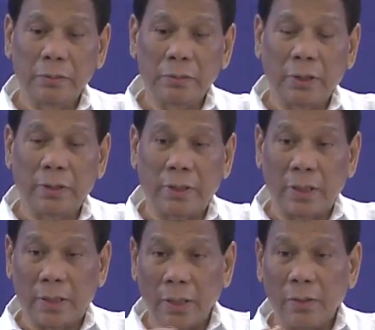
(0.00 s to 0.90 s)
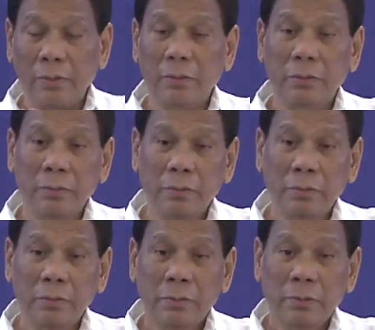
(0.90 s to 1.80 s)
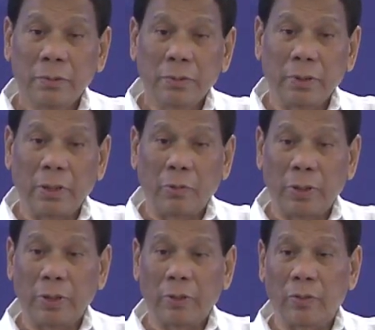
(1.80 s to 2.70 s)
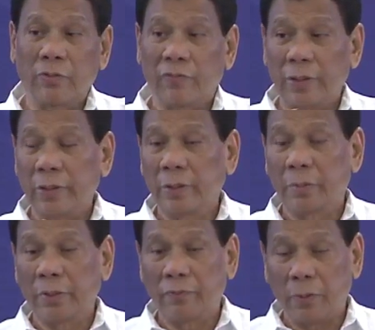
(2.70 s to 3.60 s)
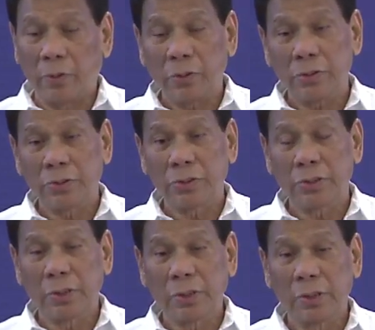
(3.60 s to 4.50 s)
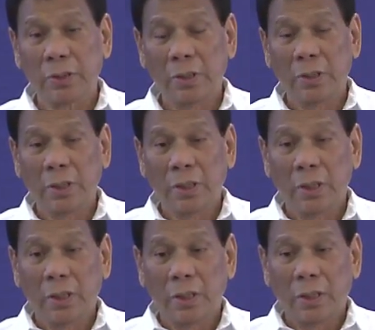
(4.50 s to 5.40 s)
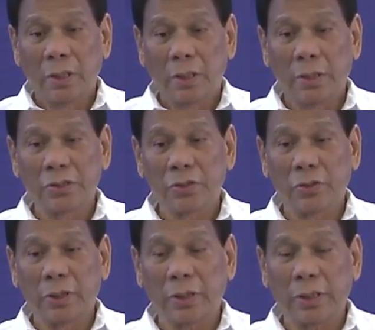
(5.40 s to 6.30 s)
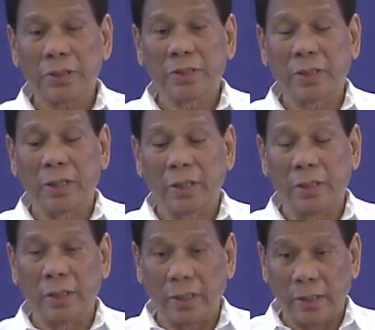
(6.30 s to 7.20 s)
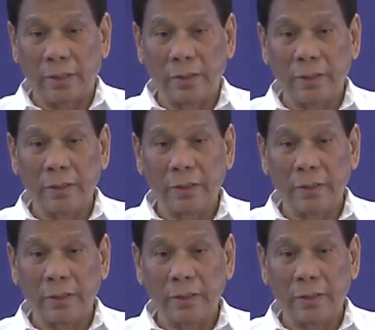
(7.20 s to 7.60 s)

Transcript: Until now, they were governed by force, and so they are asking again